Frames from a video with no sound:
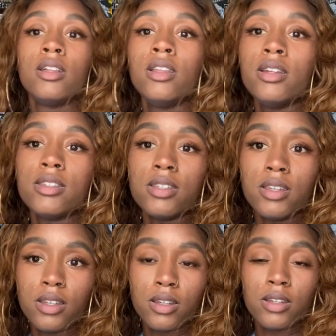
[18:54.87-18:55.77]
let's
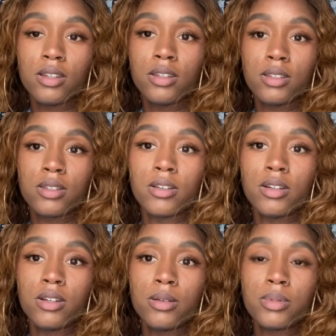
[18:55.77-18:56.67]
see, let's turn
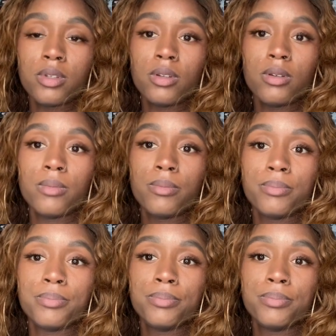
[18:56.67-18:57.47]
it up some.